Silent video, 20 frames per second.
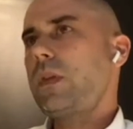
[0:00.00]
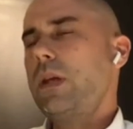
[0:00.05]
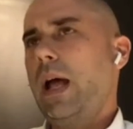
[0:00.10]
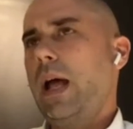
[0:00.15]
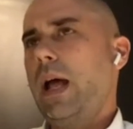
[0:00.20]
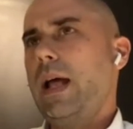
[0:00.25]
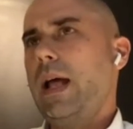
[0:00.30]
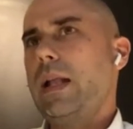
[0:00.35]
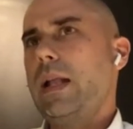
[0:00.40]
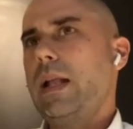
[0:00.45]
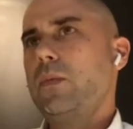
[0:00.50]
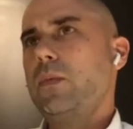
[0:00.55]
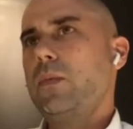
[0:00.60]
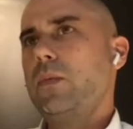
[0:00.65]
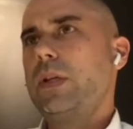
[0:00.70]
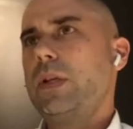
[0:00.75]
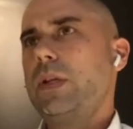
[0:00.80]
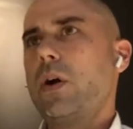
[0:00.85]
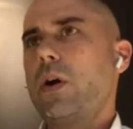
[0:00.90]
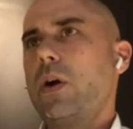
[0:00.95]
And
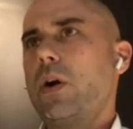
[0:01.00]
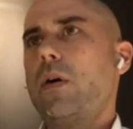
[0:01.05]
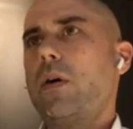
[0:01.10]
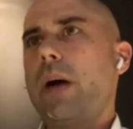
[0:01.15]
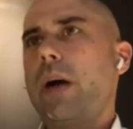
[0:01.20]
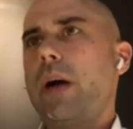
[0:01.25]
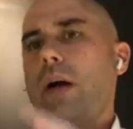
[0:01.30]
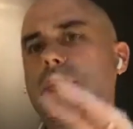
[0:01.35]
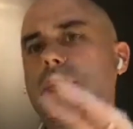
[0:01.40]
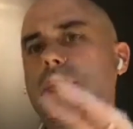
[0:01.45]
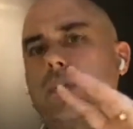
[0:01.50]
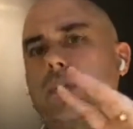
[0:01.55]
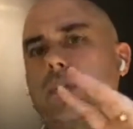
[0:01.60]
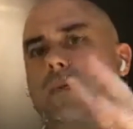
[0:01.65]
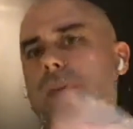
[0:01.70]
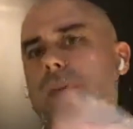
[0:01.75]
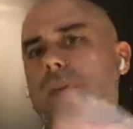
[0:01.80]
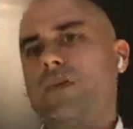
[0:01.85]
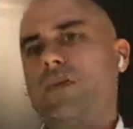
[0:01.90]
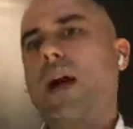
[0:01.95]
we go about sort
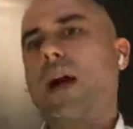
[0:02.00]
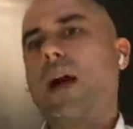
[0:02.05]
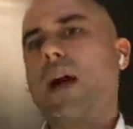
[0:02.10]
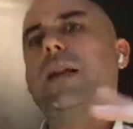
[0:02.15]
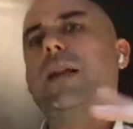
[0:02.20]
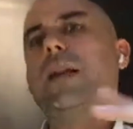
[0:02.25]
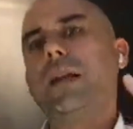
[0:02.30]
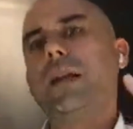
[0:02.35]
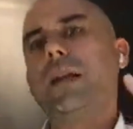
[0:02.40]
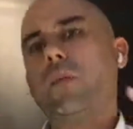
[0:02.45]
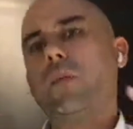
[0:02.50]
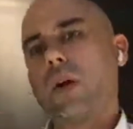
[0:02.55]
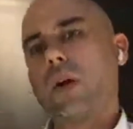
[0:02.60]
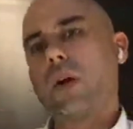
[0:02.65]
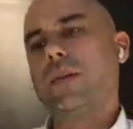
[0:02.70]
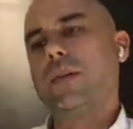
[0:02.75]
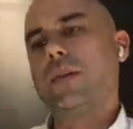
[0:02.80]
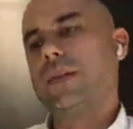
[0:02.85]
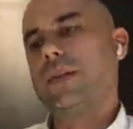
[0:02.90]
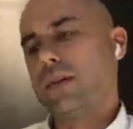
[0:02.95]
of defining in
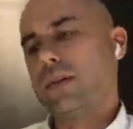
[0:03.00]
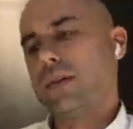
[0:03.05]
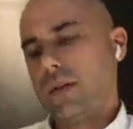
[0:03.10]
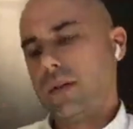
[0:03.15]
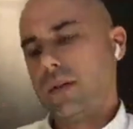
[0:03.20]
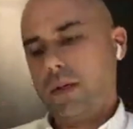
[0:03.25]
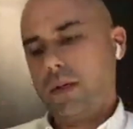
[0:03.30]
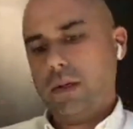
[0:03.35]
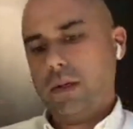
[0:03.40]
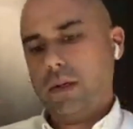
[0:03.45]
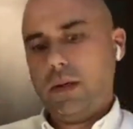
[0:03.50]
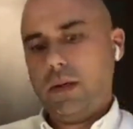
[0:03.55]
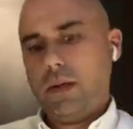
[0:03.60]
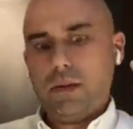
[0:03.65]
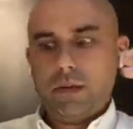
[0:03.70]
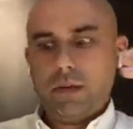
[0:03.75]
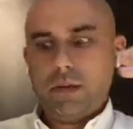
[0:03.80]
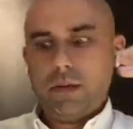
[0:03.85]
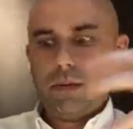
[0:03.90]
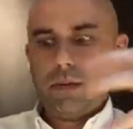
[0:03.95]
words
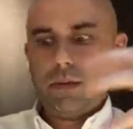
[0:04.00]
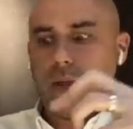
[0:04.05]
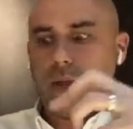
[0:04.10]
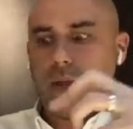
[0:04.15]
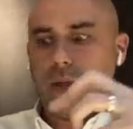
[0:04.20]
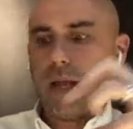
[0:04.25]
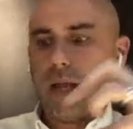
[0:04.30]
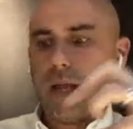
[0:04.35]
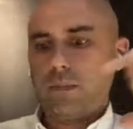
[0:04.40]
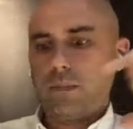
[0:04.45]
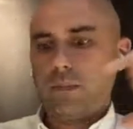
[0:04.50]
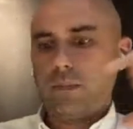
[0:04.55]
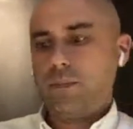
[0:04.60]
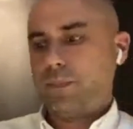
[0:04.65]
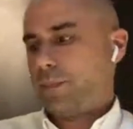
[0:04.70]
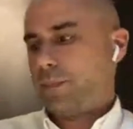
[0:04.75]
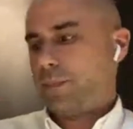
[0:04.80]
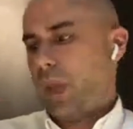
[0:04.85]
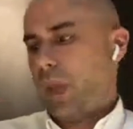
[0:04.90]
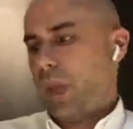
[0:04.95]
that
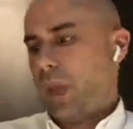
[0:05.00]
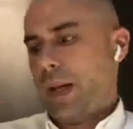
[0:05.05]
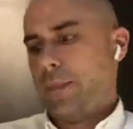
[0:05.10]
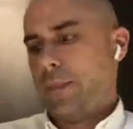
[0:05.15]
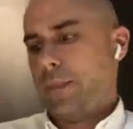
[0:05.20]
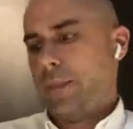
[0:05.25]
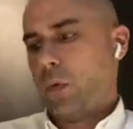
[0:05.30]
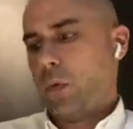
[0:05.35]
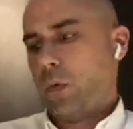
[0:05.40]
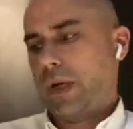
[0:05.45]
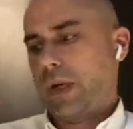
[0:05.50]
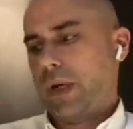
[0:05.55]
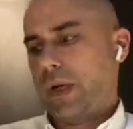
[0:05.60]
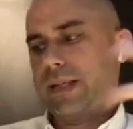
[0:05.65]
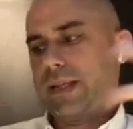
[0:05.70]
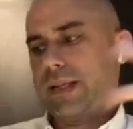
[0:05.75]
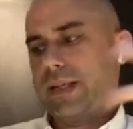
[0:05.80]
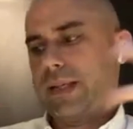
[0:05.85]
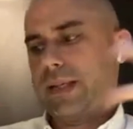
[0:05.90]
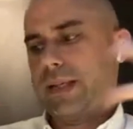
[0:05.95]

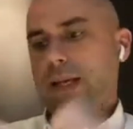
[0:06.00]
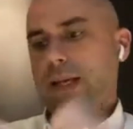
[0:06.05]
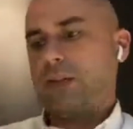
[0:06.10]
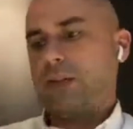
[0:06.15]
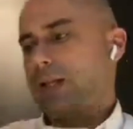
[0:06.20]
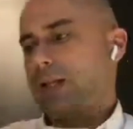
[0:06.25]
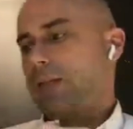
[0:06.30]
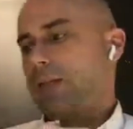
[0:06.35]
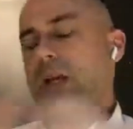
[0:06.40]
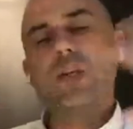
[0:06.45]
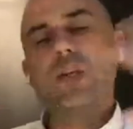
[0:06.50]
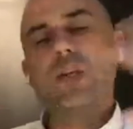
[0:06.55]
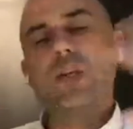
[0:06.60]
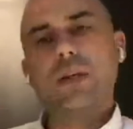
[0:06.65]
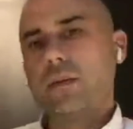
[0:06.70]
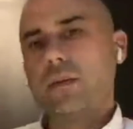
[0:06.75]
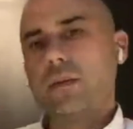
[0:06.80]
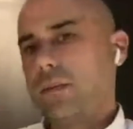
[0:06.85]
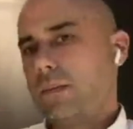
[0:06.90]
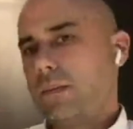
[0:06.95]
organization's mission,
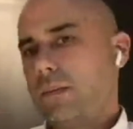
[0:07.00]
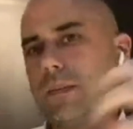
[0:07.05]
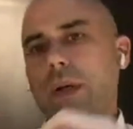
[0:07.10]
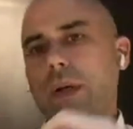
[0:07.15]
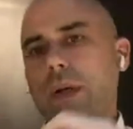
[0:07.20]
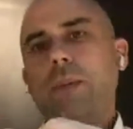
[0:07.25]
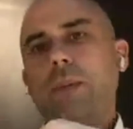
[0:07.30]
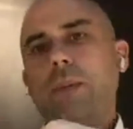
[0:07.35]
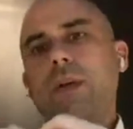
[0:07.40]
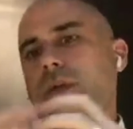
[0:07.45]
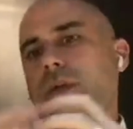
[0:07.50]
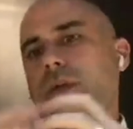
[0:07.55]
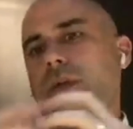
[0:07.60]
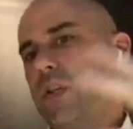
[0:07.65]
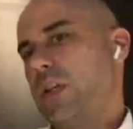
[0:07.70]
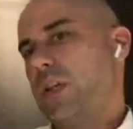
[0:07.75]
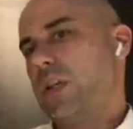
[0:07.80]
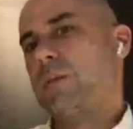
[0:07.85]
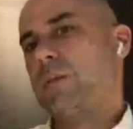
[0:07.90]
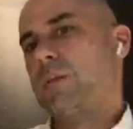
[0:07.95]
their
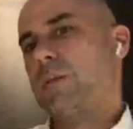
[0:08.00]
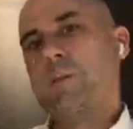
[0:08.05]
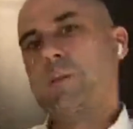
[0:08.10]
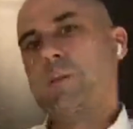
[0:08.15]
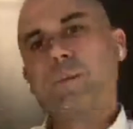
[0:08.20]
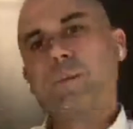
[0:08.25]
vision,